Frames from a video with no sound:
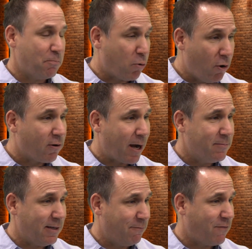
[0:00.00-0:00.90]

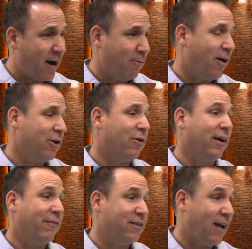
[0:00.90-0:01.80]
programs the firewall that you
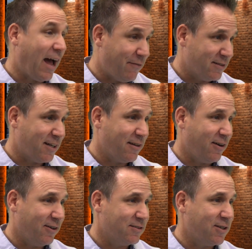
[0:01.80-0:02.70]
already even have inside of
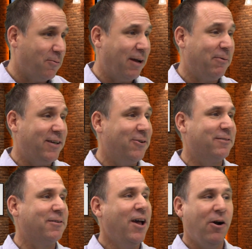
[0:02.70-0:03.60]
the host. So what we do
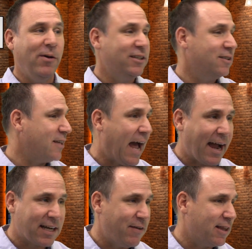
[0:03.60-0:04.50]
is we just
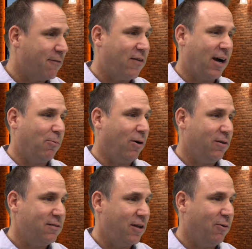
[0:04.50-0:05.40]
activate the
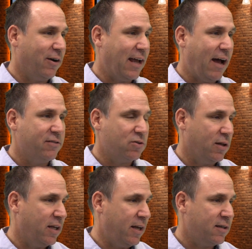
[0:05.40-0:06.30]
firewalls that you already have. So
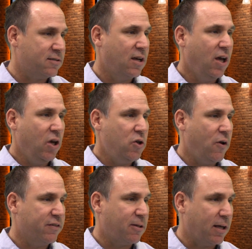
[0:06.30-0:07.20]
in Linux, you
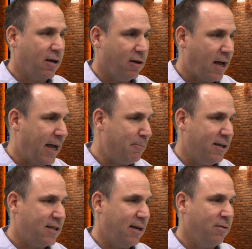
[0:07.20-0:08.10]
have something called
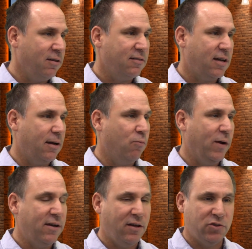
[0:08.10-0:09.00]
IP tables, mm-hmm. and in mm-hmm.
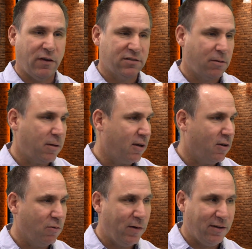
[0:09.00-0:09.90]
Windows, you have something
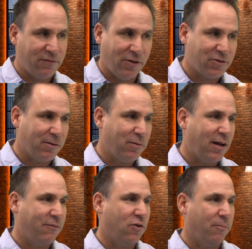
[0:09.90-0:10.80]
called the Windows filtering
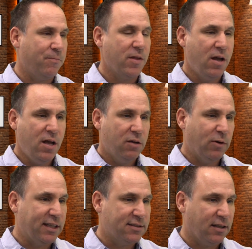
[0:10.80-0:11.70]
platform. Yeah.
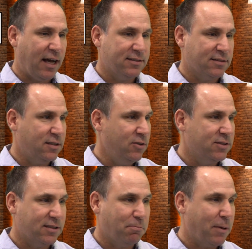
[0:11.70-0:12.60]
What this allows us to do
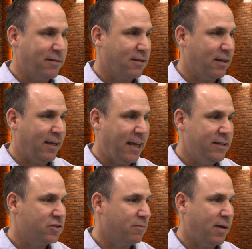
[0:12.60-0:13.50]
is just basically
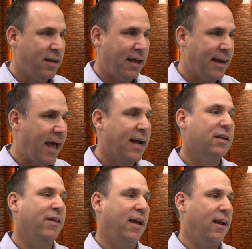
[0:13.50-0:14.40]
instrument and
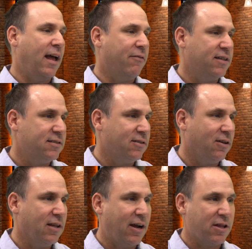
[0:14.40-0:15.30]
activate every
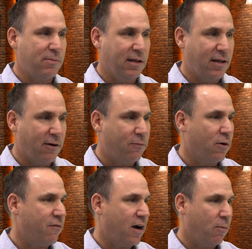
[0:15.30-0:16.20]
single layer three, layer
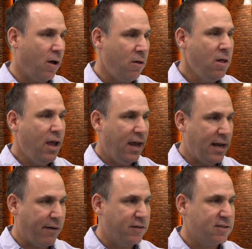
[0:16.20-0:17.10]
four firewall
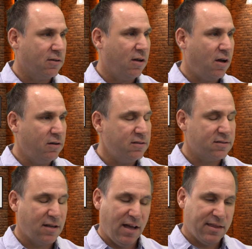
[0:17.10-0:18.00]
in every single
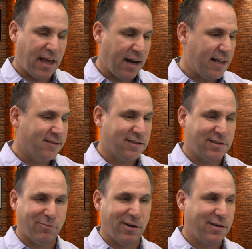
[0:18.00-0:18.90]
host. That allows it
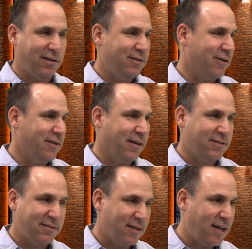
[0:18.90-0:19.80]
to work on your
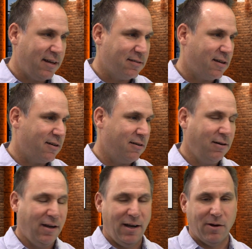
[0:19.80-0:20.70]
existing data center.
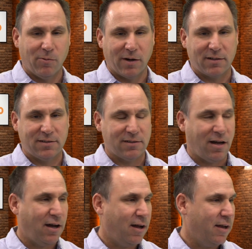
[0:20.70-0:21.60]
Wow. It works
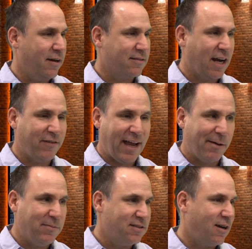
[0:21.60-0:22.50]
uh, inside of
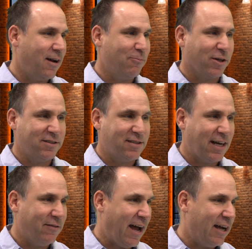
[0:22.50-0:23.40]
Amazon, works
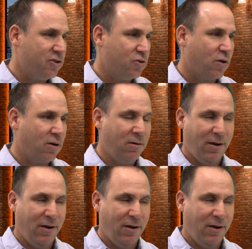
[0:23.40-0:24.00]
inside of Azure,